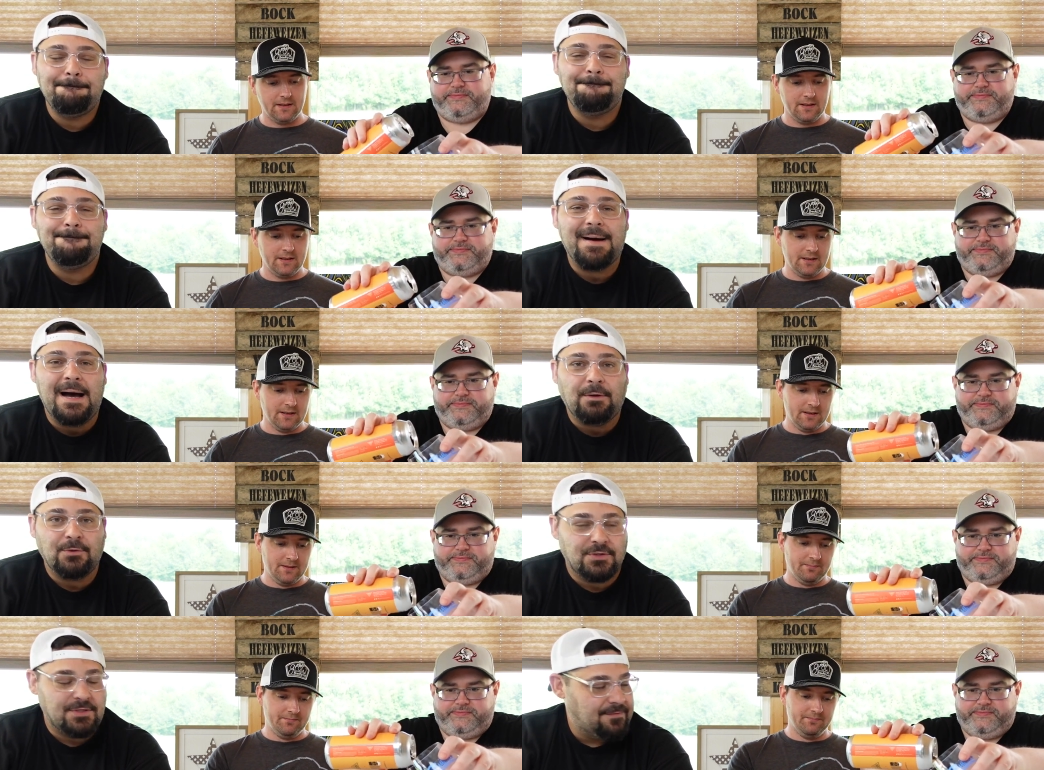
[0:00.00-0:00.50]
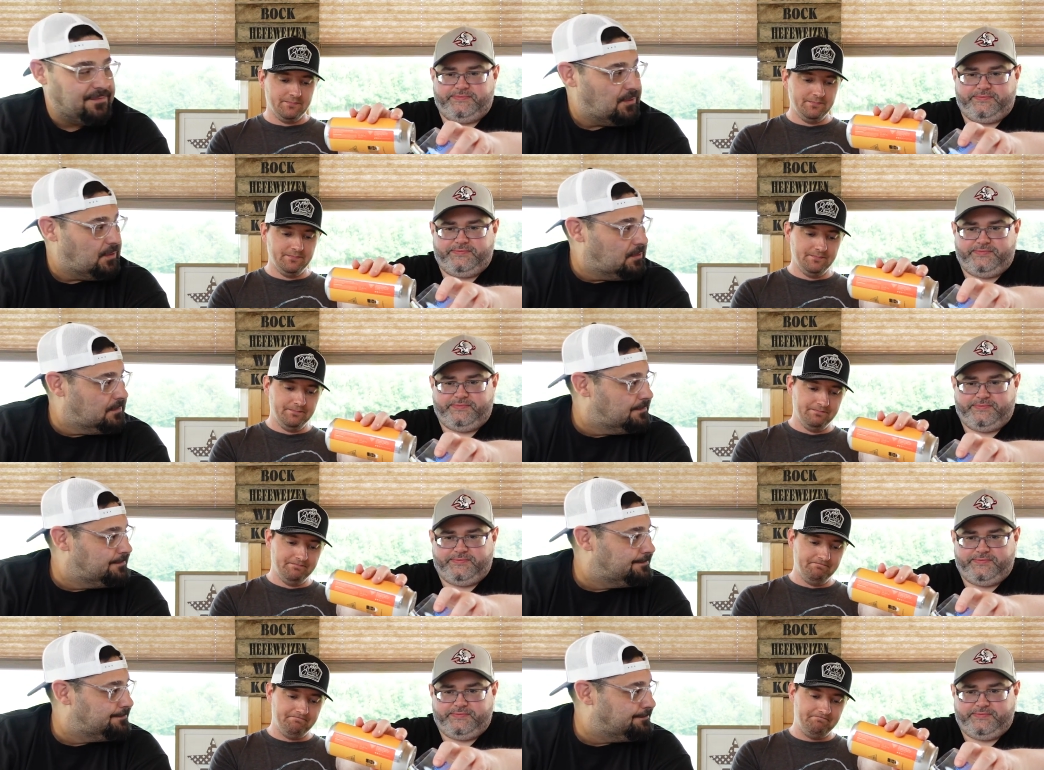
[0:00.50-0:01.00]

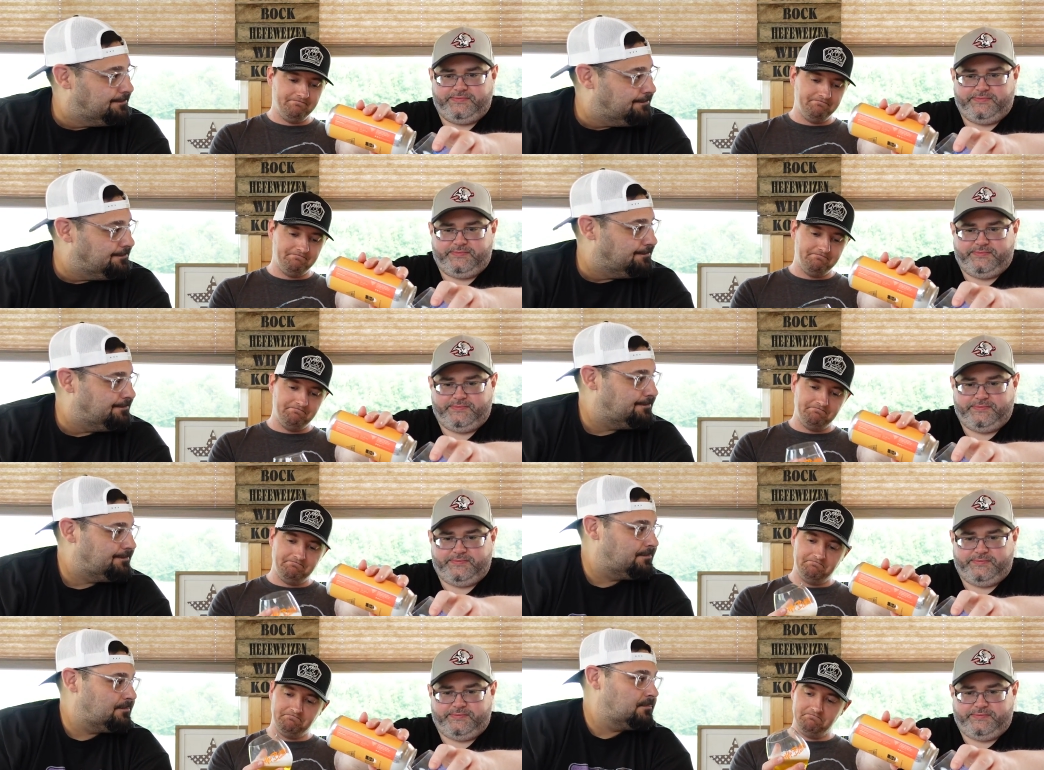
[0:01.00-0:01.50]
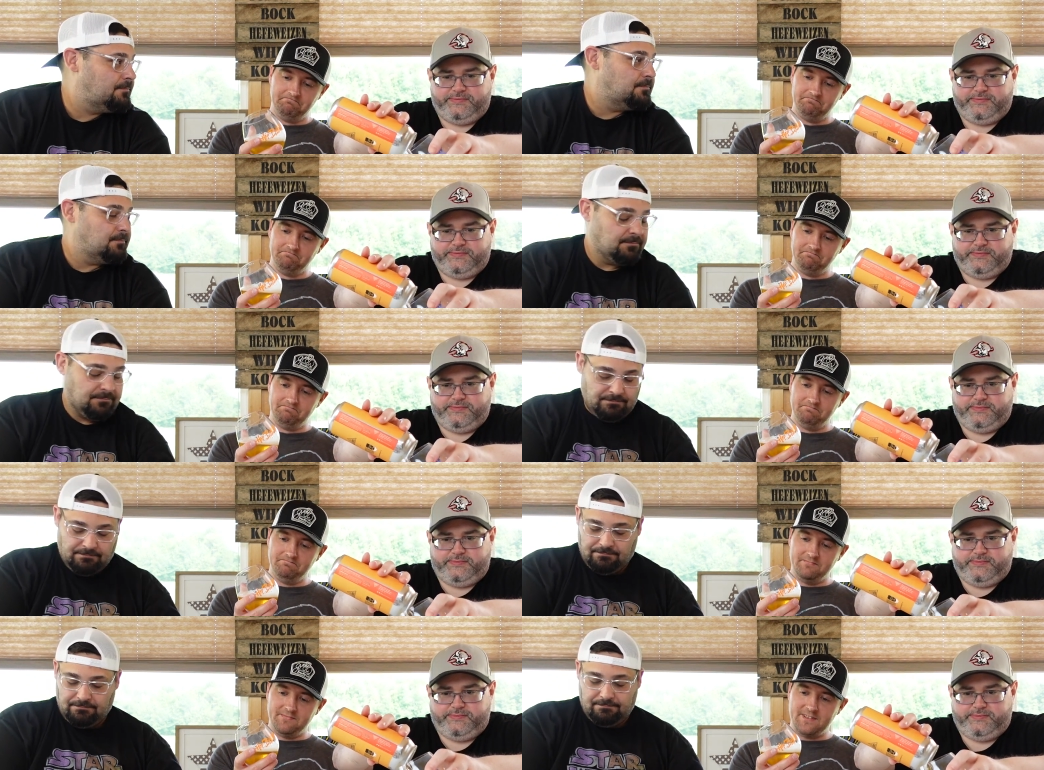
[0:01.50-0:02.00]
Speaker 1: Bountiful.
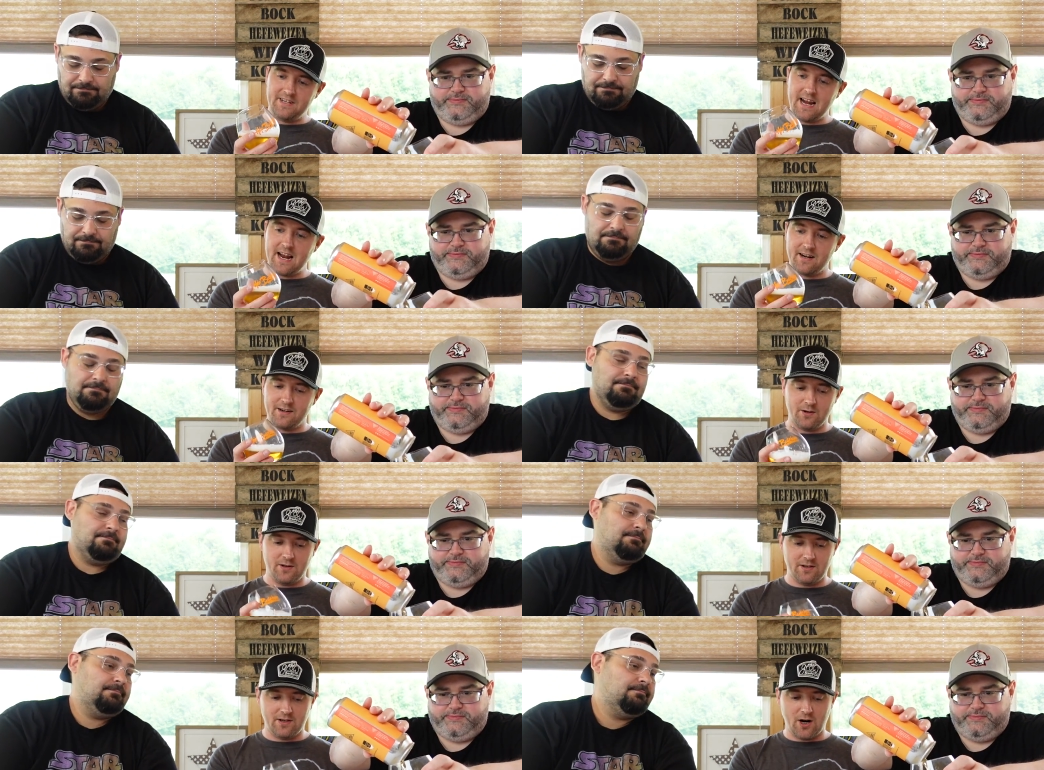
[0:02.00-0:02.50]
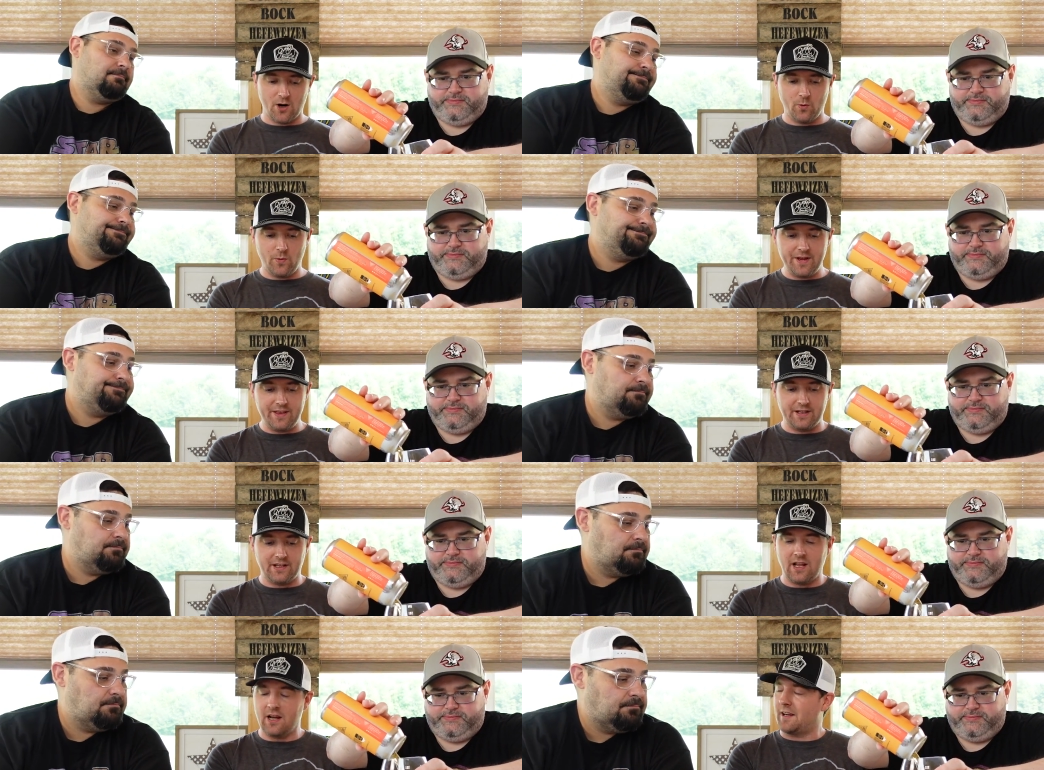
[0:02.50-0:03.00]
Dan, are
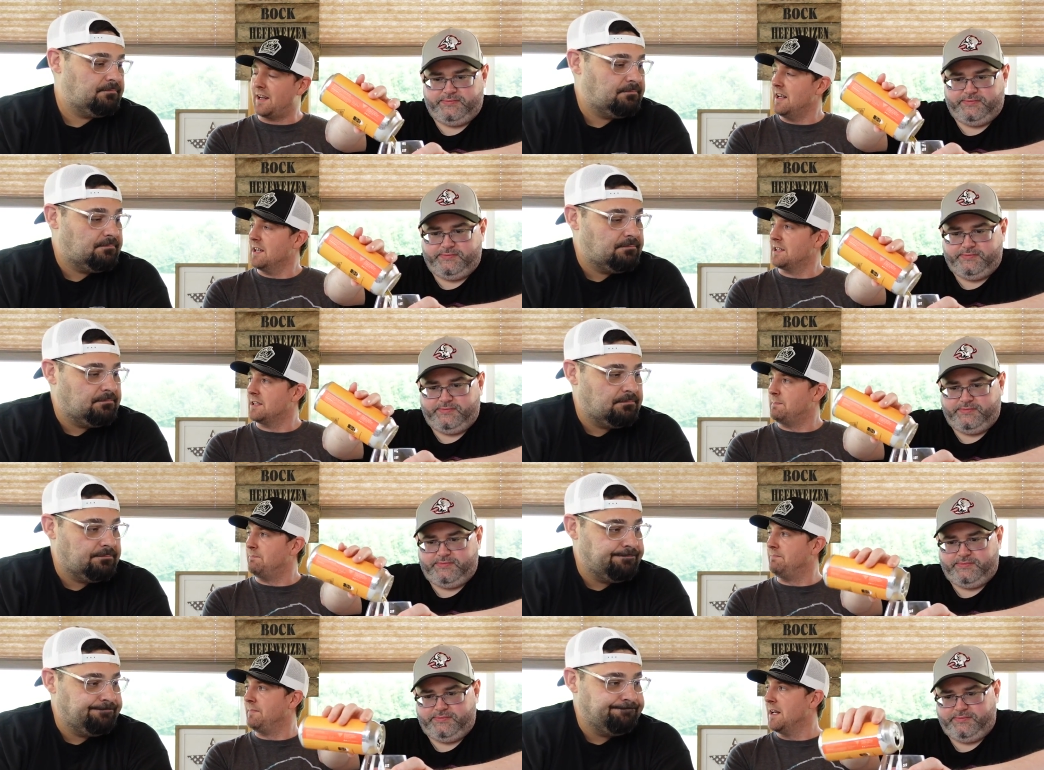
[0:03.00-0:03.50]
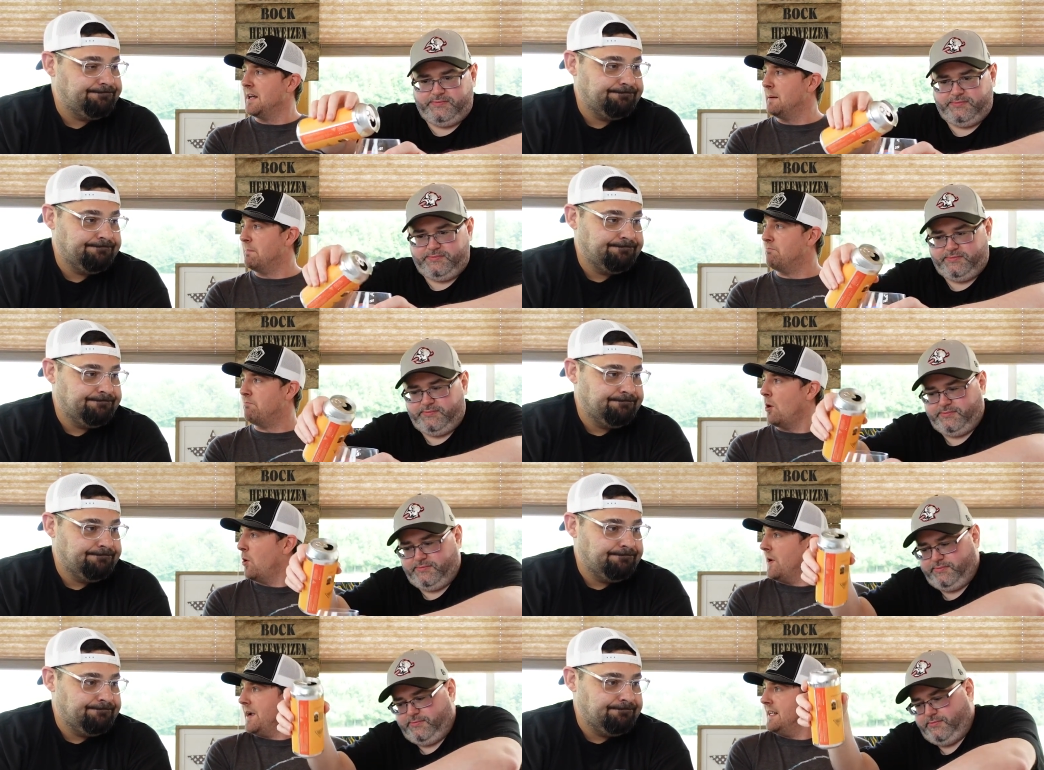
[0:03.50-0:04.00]
we the luckiest
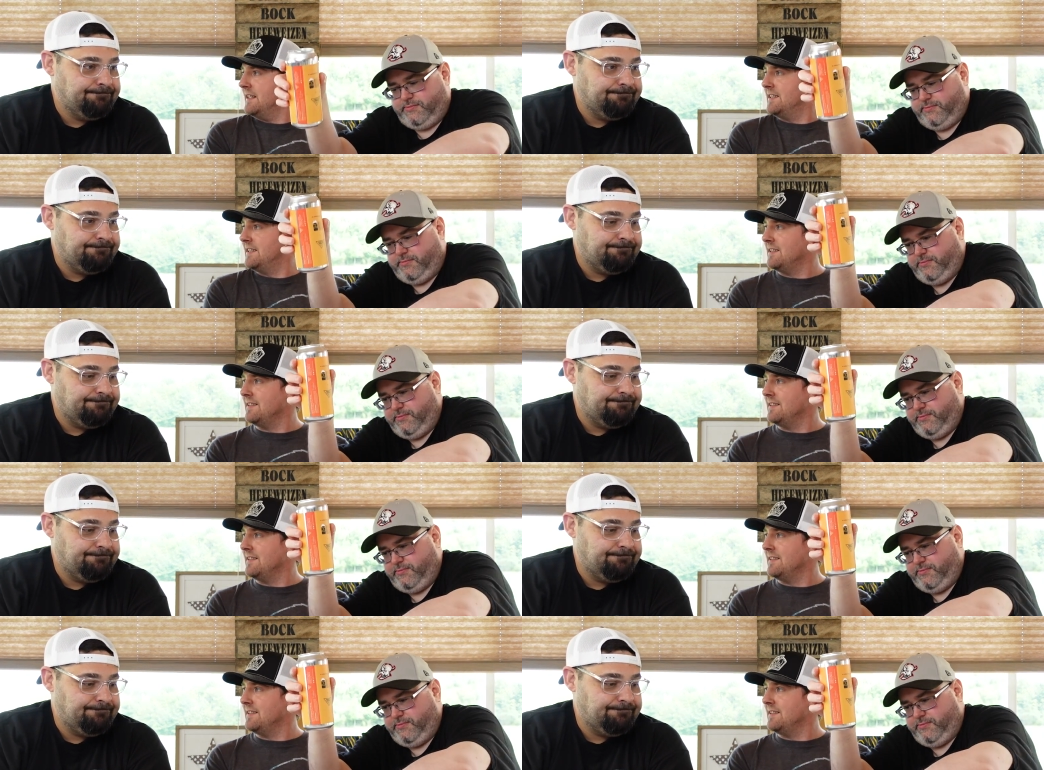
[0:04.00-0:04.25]
boys